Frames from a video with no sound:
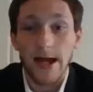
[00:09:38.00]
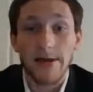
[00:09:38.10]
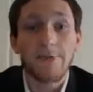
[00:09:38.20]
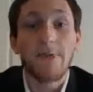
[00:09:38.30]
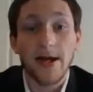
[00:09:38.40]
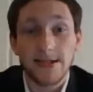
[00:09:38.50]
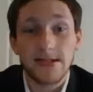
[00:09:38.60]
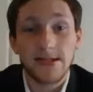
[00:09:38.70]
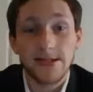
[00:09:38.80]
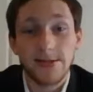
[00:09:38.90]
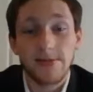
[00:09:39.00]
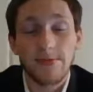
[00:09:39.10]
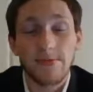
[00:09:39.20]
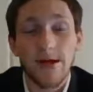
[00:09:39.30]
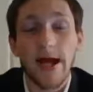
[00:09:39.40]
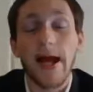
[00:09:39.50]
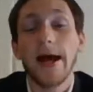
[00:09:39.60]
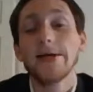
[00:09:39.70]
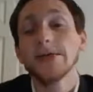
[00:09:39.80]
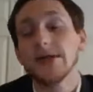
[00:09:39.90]
And
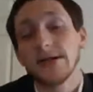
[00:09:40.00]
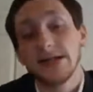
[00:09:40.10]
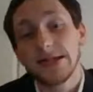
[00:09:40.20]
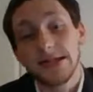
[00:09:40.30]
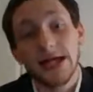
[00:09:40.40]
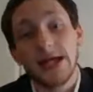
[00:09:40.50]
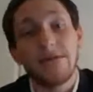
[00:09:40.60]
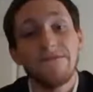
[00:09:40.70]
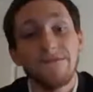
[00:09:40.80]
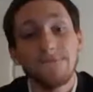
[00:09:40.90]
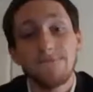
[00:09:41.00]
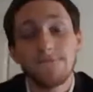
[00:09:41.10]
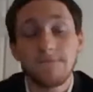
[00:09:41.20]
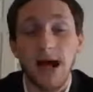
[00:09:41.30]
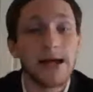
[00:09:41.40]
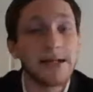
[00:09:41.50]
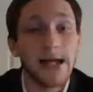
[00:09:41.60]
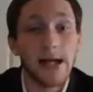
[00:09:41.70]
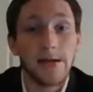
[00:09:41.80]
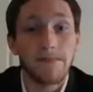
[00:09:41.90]
the theme I
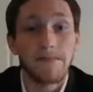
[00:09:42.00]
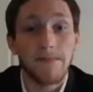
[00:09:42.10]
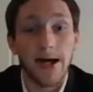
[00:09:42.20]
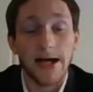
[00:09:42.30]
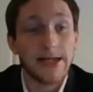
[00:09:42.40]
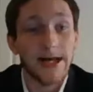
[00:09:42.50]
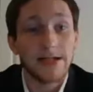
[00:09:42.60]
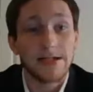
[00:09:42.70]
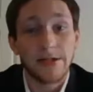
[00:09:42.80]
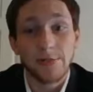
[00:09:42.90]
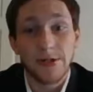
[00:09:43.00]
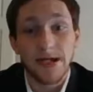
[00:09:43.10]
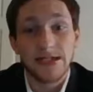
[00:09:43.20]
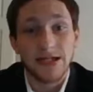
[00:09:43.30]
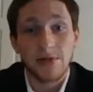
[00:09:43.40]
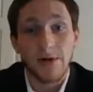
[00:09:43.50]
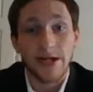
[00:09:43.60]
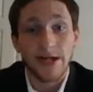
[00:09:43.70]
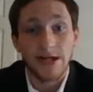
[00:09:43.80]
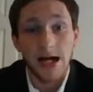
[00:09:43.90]
can't do because I don't want
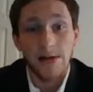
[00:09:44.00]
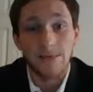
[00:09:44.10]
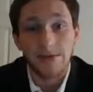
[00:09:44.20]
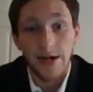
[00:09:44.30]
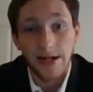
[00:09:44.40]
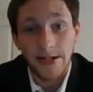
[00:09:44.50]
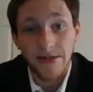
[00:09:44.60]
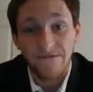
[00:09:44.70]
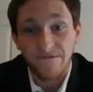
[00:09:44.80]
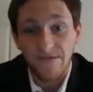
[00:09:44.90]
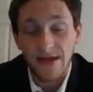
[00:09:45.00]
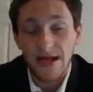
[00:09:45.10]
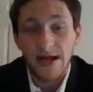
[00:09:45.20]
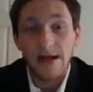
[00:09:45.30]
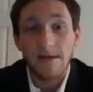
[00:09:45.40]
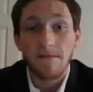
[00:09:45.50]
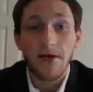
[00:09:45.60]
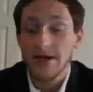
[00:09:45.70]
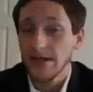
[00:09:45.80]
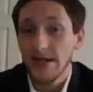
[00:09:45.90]
to get copyrighted.
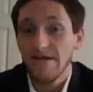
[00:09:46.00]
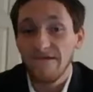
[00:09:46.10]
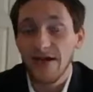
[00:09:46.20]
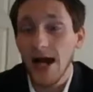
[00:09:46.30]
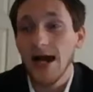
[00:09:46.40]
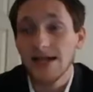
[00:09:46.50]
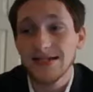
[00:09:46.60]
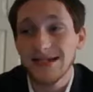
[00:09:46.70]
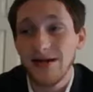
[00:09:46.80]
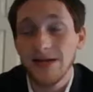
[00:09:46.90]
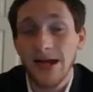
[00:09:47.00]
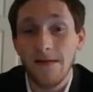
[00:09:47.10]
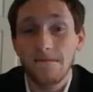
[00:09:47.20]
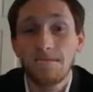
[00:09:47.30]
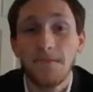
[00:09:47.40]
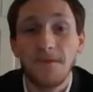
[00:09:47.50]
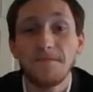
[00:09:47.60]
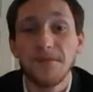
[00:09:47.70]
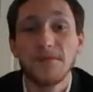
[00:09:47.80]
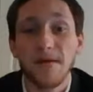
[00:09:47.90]
But if you guys know that
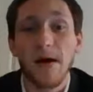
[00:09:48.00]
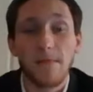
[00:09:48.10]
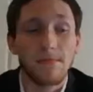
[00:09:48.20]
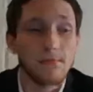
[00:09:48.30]
bum bum bum bum